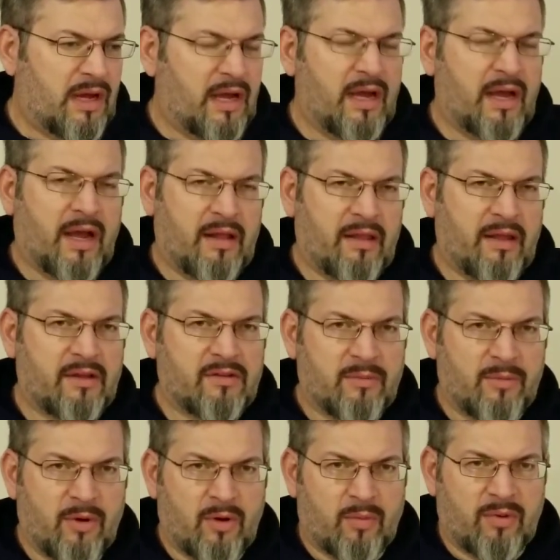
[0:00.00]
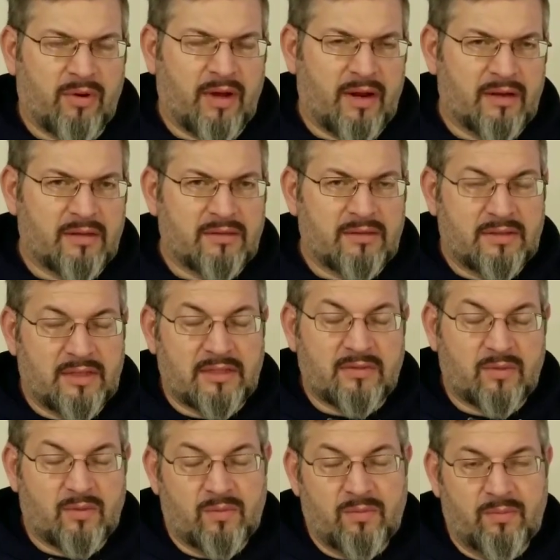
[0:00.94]
I like Zmodo products.
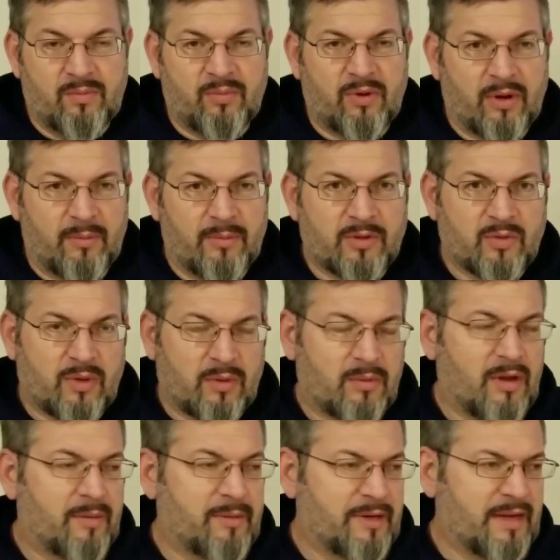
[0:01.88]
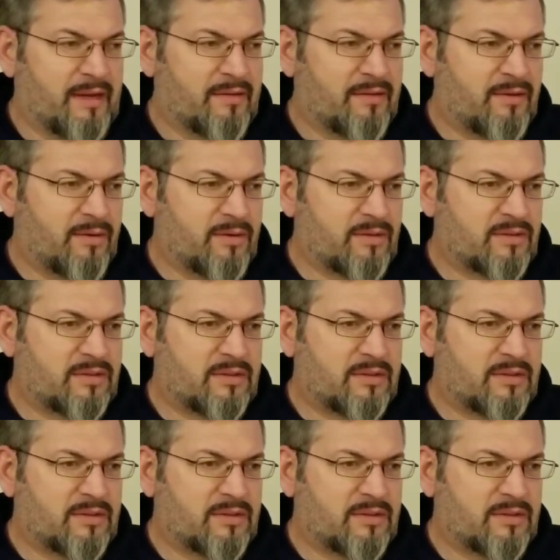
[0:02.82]
That's pretty much what I'm coming down to,